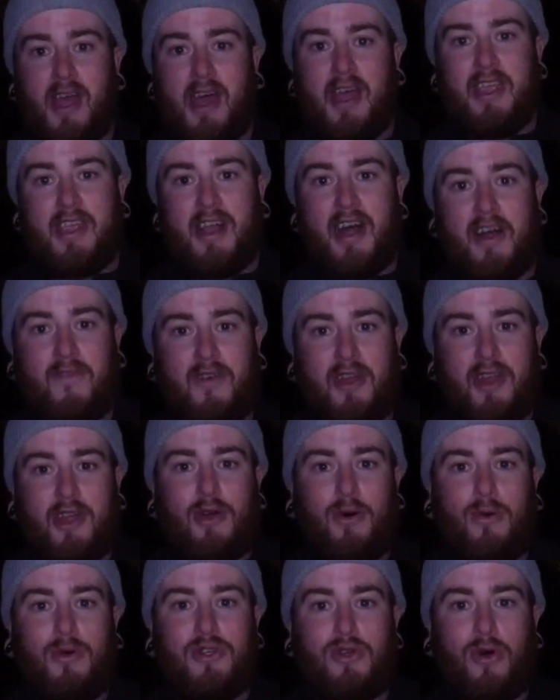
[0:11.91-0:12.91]
a young fella
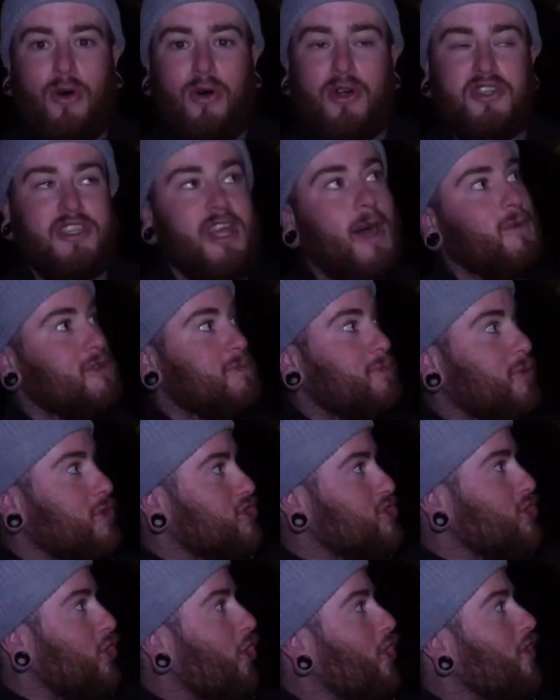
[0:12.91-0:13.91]
called George that was
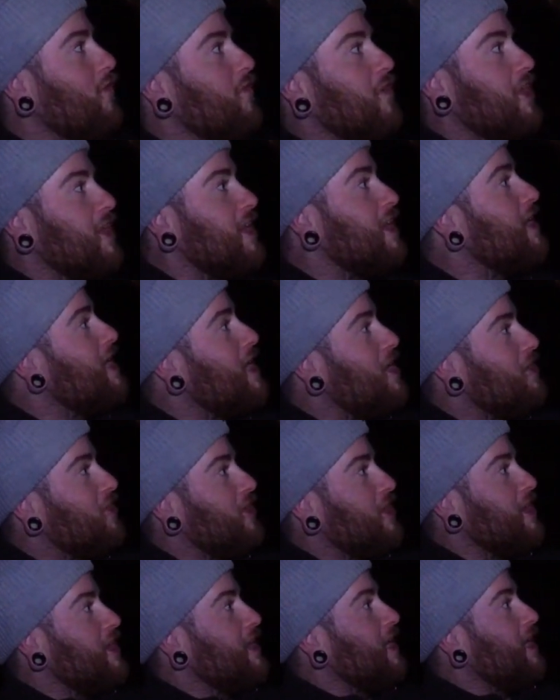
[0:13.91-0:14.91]
pushed over
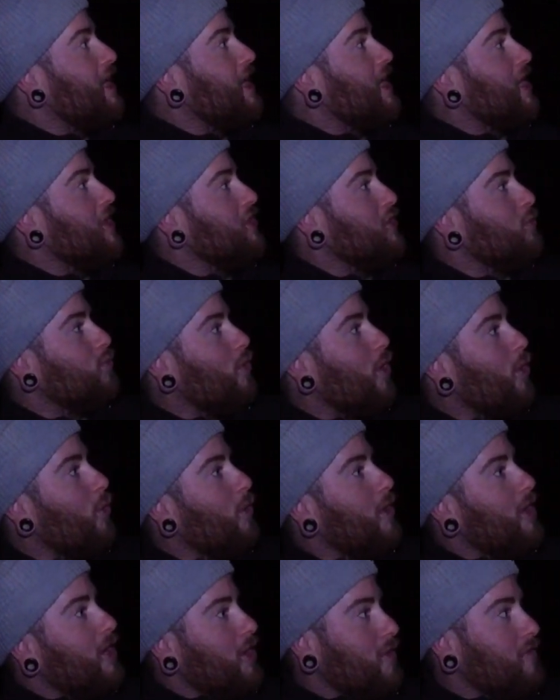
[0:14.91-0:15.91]
the, uh, the
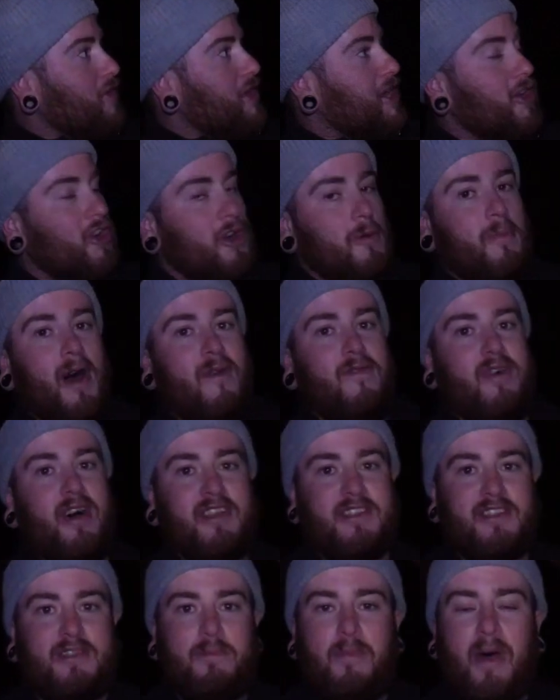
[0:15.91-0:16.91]
wall over here above us.